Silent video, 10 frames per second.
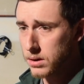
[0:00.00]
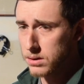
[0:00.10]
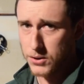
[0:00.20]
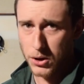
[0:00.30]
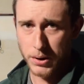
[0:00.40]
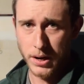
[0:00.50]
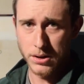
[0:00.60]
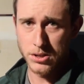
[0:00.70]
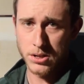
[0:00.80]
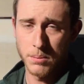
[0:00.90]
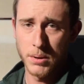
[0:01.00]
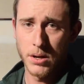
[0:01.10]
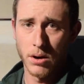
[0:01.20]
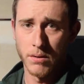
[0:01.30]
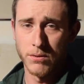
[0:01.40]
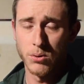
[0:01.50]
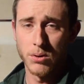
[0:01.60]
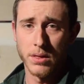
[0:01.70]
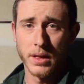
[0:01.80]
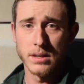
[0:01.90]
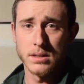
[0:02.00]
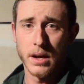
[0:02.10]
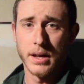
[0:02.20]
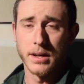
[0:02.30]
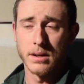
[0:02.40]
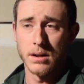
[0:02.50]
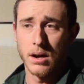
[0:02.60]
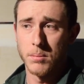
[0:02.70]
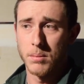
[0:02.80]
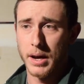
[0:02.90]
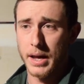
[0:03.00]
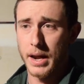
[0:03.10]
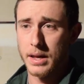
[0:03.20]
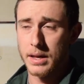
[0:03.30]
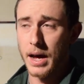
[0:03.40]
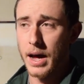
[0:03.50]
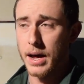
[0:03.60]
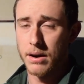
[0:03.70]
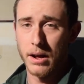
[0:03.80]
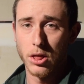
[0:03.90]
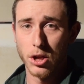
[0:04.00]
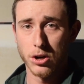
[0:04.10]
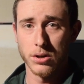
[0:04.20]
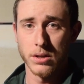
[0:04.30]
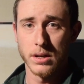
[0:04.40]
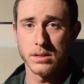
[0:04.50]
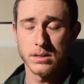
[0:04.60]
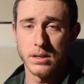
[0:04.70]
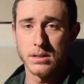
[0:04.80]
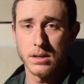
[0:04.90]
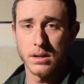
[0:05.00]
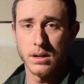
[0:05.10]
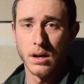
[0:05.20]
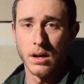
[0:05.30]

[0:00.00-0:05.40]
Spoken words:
This video here is just going to be a few of the things that I kind of got or I learned this season,